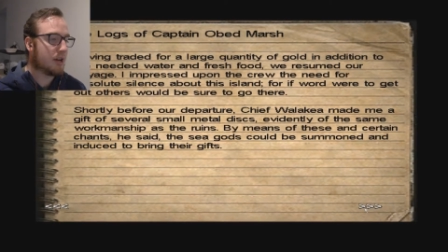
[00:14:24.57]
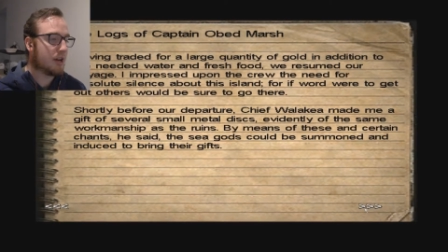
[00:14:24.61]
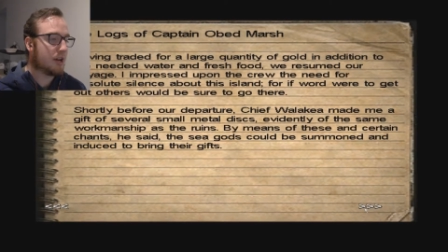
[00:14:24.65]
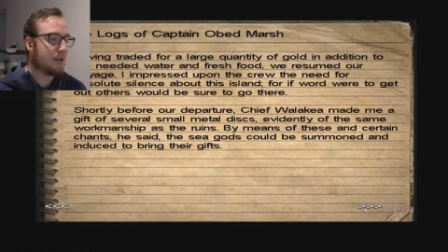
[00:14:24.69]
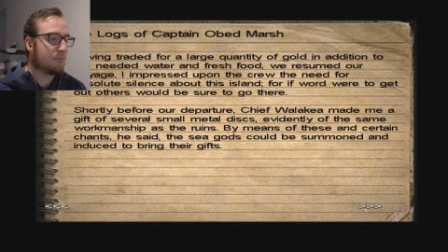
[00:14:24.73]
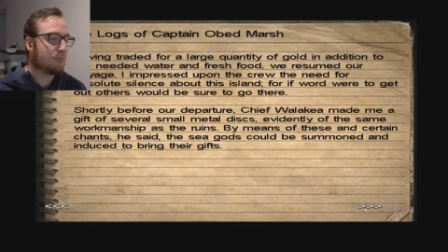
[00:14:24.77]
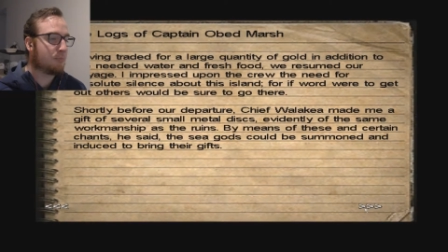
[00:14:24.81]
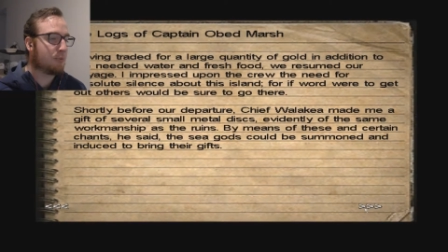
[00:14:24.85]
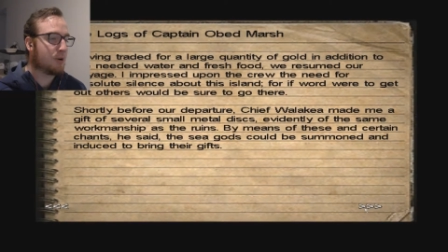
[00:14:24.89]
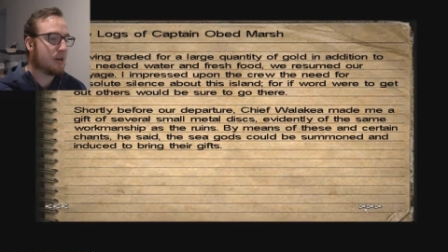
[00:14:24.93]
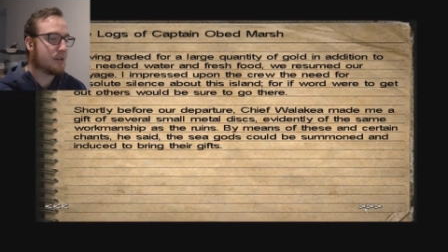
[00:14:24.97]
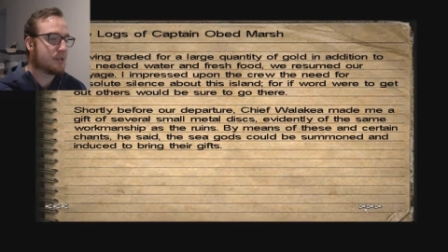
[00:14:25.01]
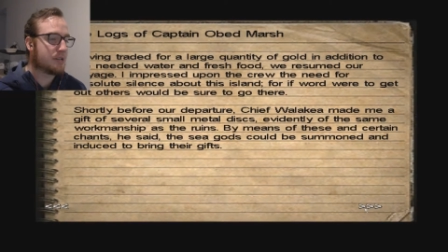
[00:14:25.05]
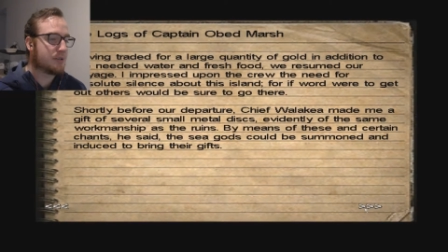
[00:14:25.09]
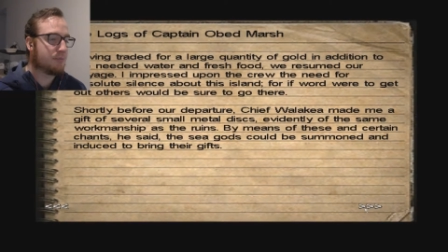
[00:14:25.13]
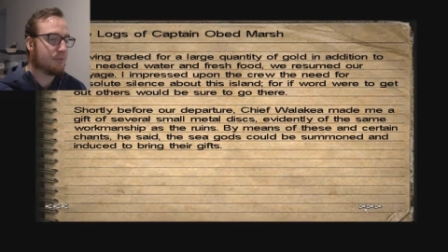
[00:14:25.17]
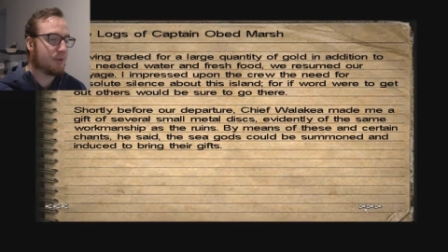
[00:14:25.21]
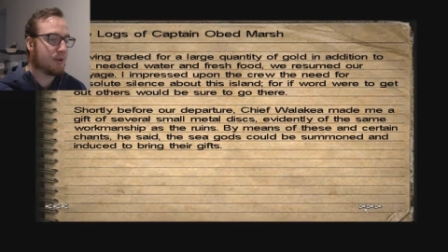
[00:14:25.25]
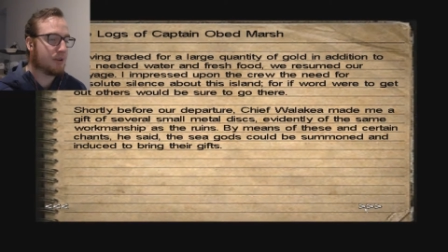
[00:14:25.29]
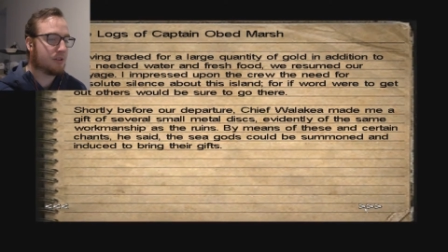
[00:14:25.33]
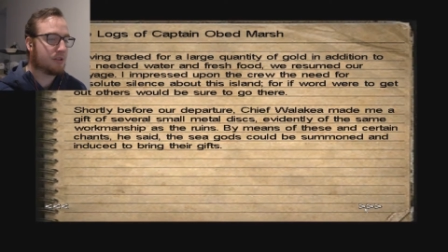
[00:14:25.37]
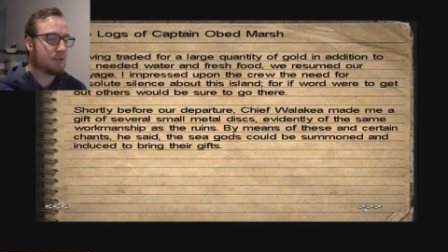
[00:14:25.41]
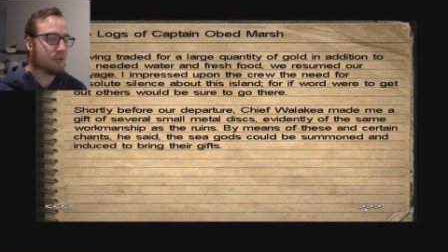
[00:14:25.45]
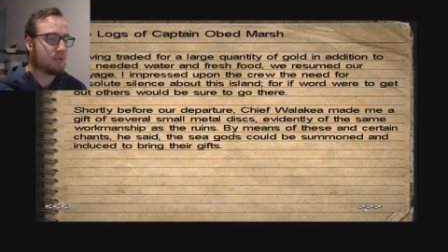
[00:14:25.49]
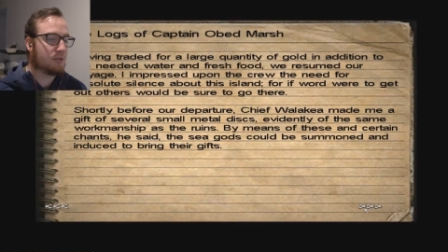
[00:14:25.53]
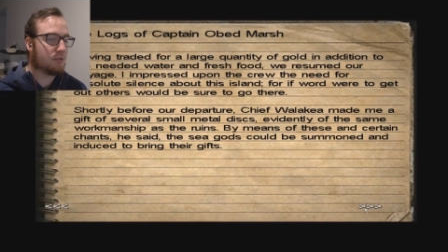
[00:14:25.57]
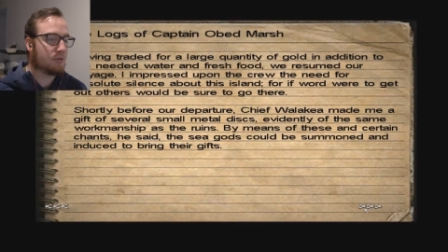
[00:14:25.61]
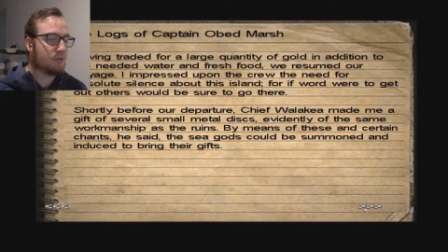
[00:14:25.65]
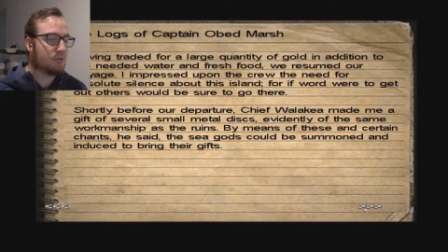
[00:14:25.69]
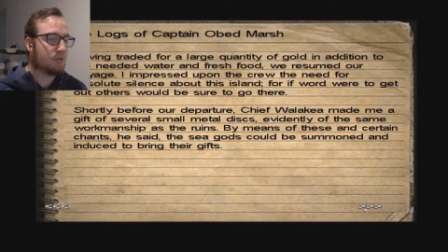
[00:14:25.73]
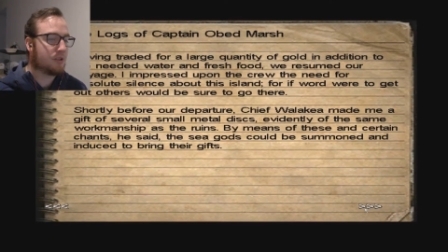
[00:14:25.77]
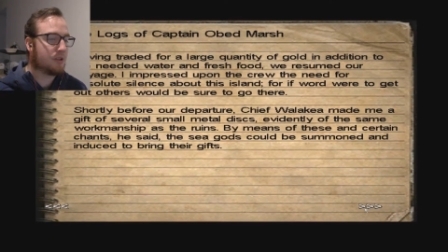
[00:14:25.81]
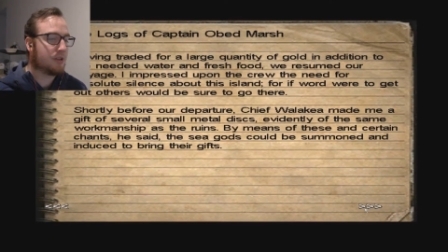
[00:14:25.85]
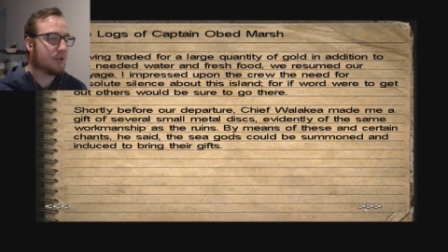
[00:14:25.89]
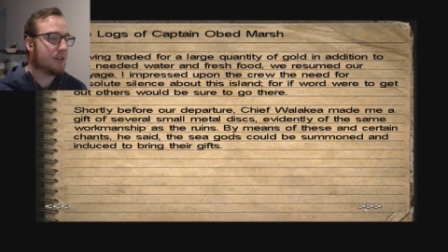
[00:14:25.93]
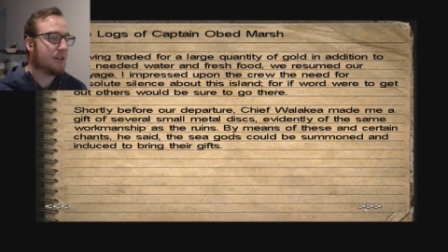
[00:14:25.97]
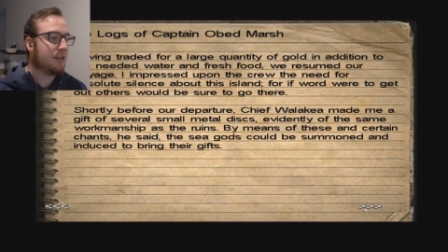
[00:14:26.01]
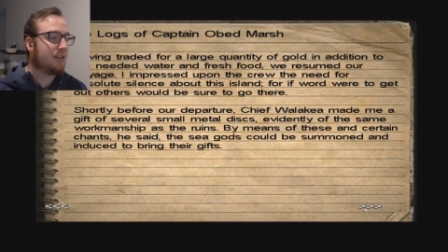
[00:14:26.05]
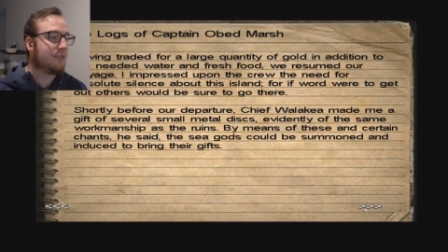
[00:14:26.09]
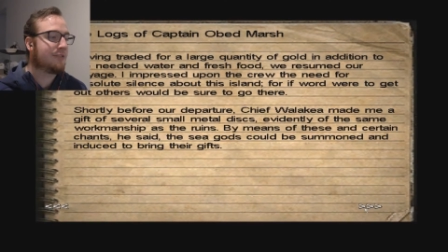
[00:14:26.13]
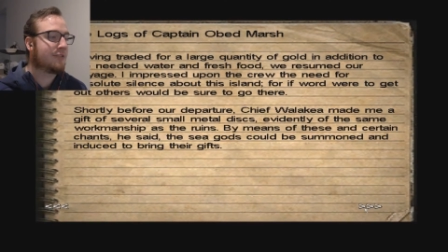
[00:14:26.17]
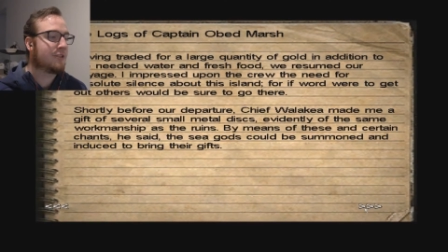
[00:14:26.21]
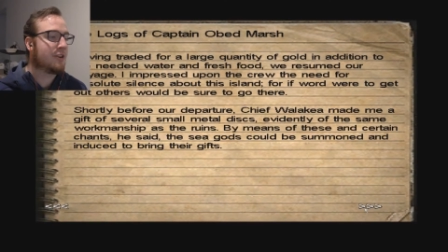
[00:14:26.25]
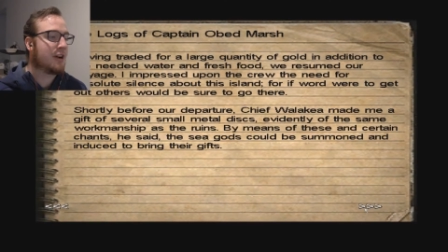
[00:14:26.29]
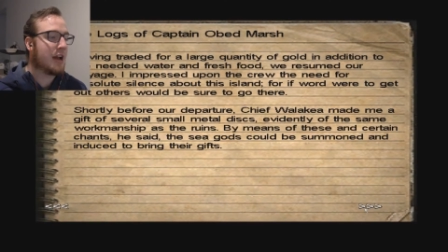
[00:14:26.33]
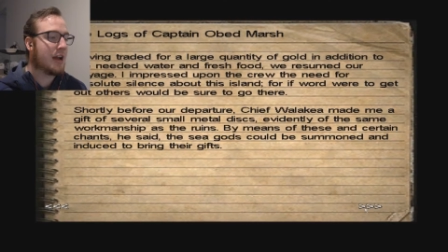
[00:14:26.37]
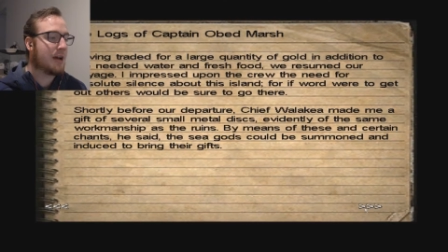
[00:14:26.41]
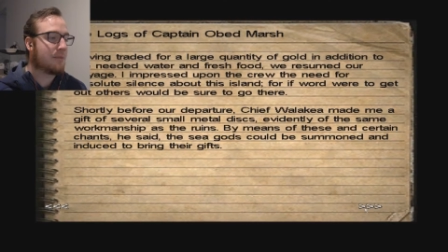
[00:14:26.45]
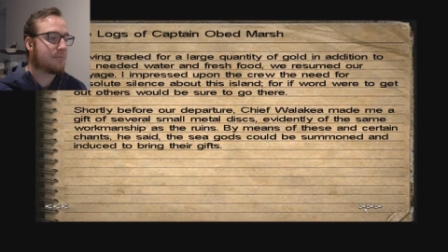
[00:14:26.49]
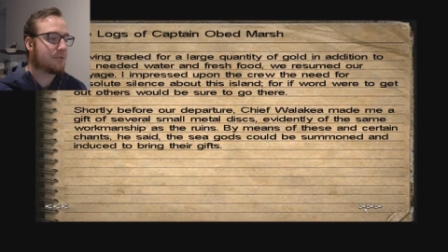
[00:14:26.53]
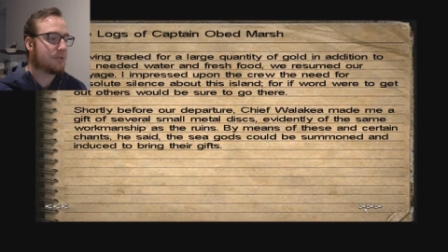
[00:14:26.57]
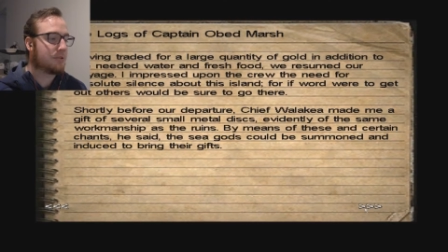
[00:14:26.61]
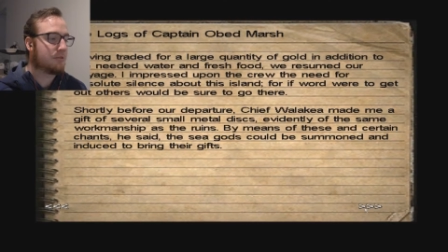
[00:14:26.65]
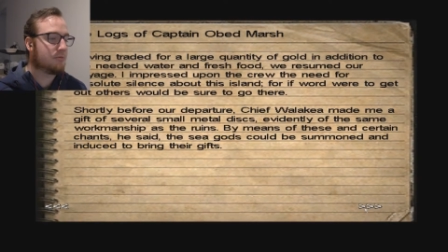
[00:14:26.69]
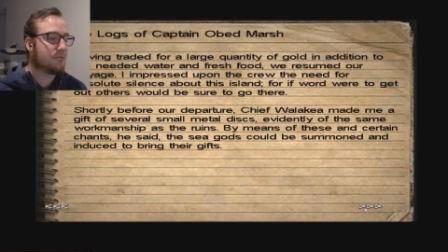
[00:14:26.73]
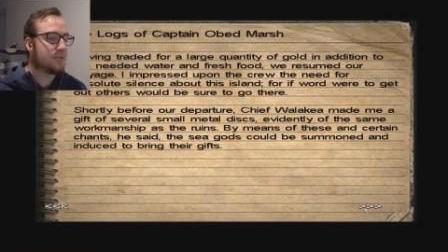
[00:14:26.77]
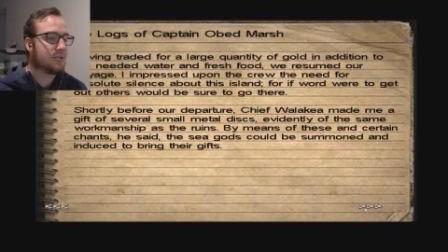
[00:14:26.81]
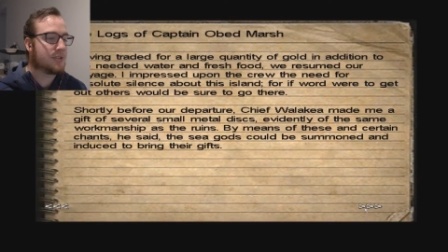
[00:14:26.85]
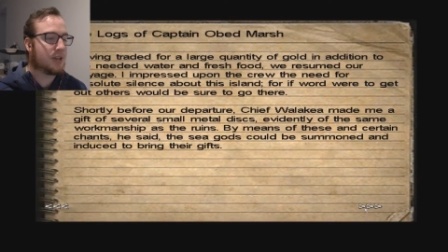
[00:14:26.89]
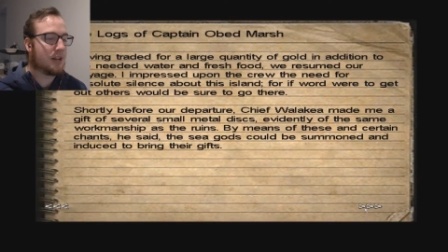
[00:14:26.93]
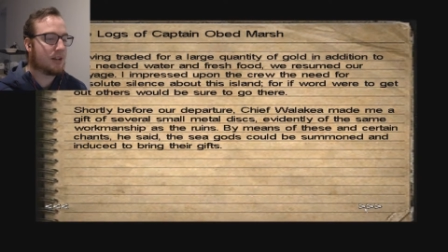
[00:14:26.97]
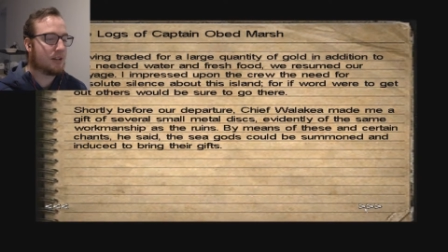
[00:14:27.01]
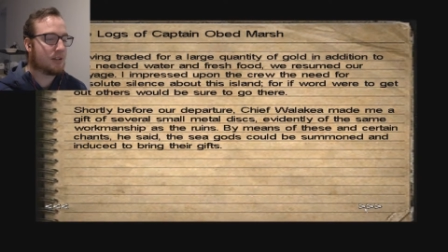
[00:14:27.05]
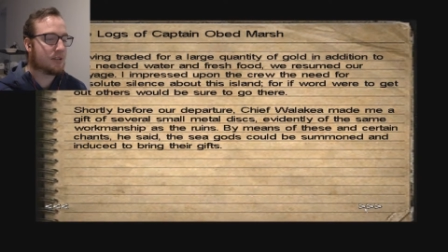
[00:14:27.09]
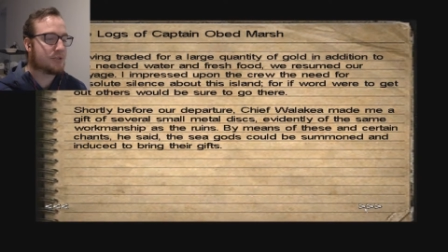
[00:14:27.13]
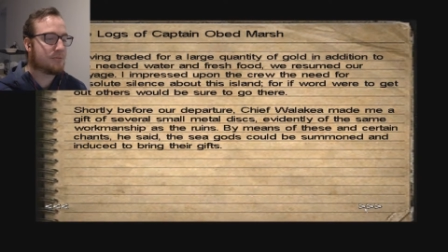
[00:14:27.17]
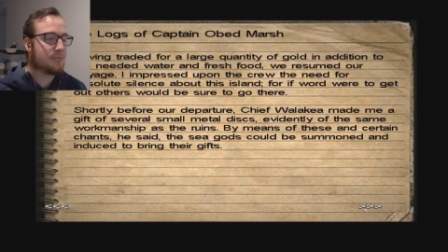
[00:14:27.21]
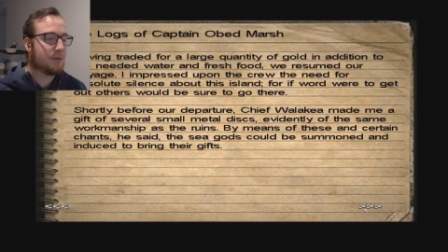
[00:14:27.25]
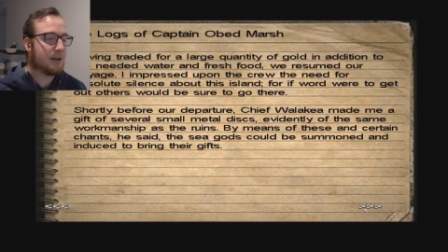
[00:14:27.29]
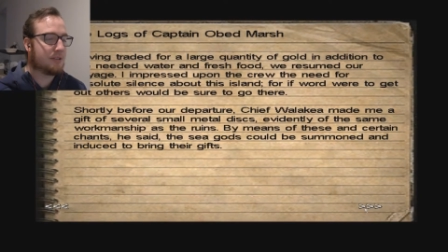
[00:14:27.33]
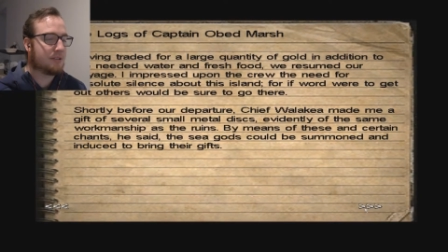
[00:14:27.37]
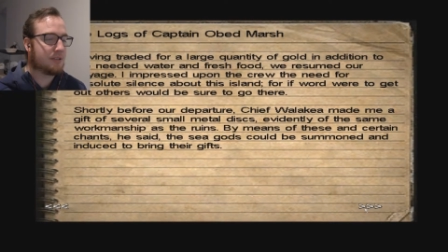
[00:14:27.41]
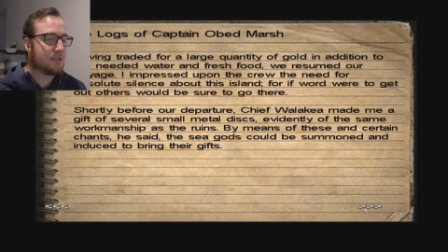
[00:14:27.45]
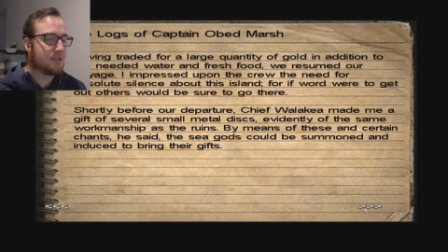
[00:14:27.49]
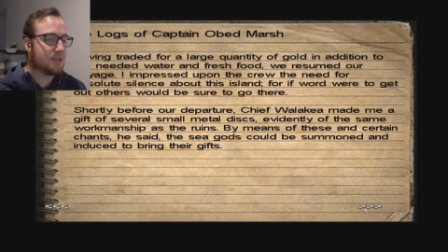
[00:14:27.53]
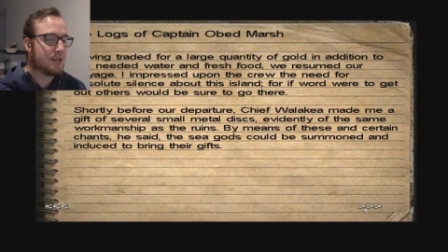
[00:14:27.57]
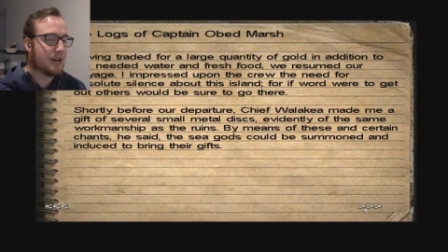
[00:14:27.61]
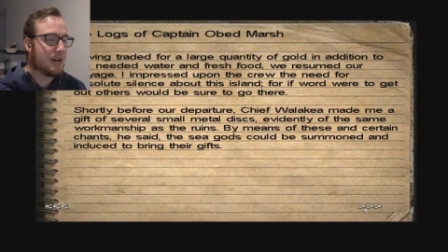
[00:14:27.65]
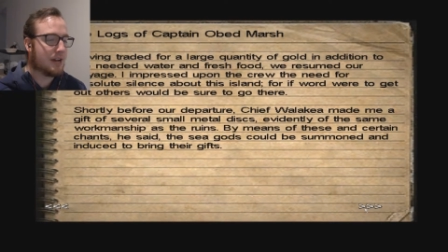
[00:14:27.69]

I impressed upon the crew the need for absolute silence about this